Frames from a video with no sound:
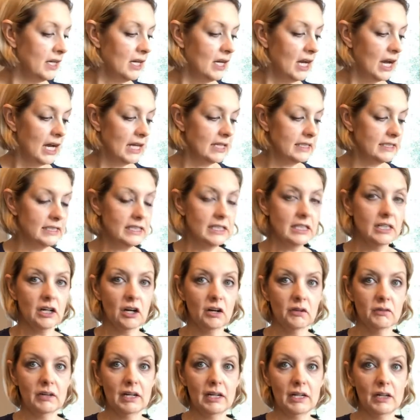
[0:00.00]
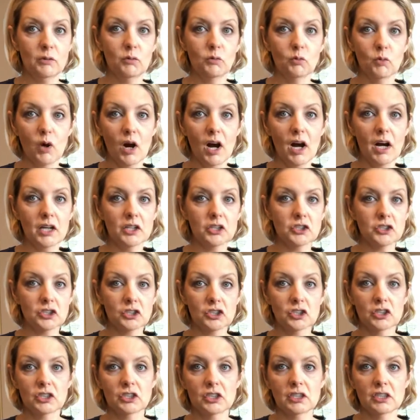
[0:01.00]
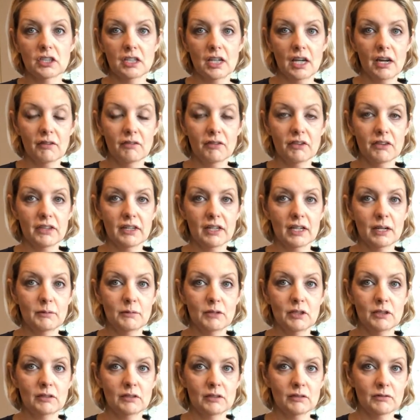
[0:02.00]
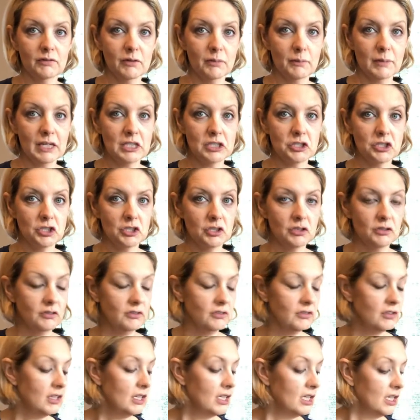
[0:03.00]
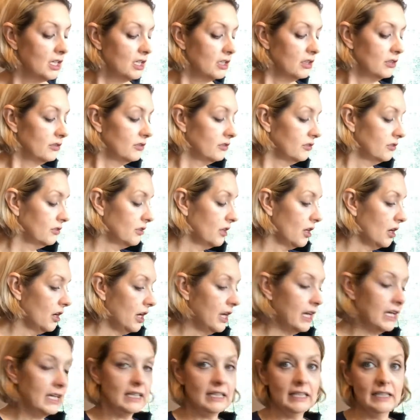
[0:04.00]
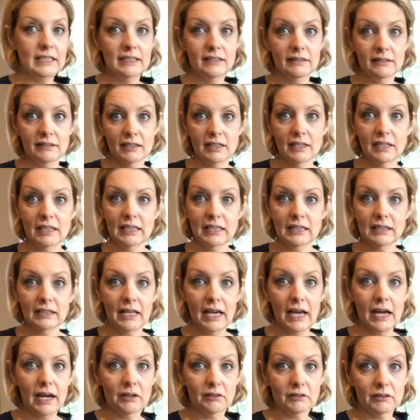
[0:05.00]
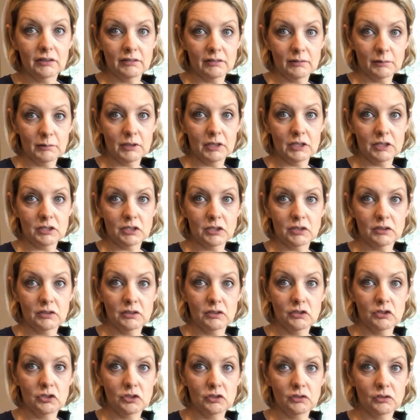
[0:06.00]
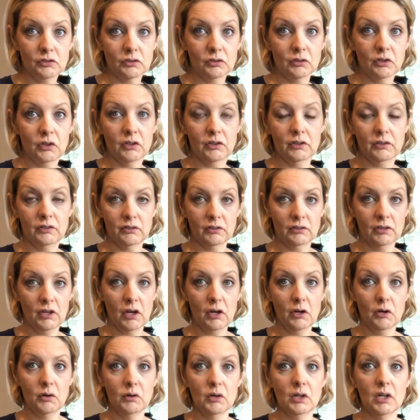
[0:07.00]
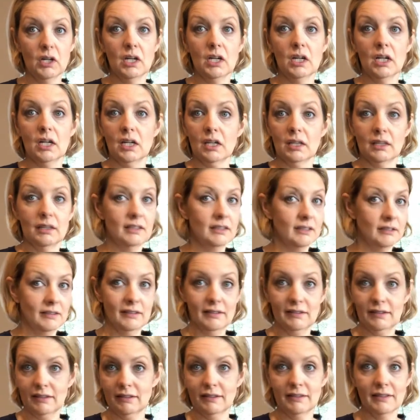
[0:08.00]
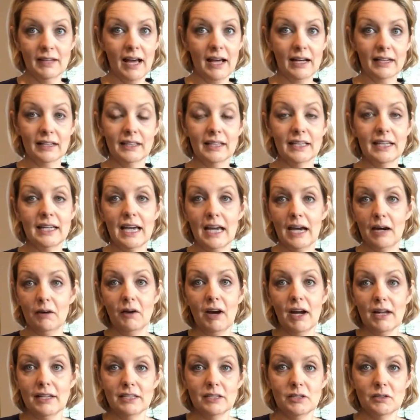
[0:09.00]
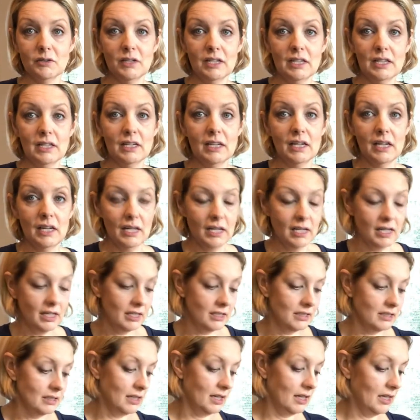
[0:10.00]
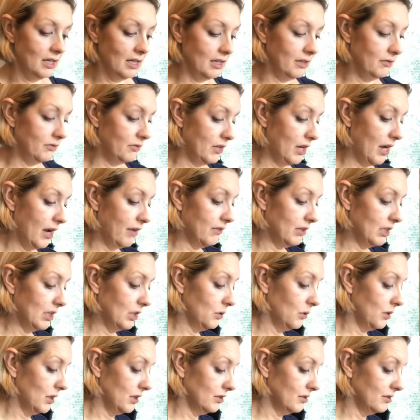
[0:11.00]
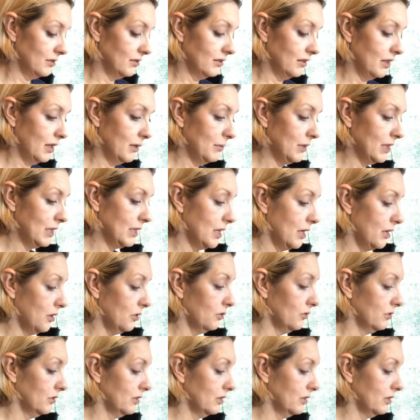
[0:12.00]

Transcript: I did already wash everything I'm using for my juice, so, and it is going to get loud because I'm going to turn the juicer on. So this is exactly how I do it, and if you have any questions, let me know.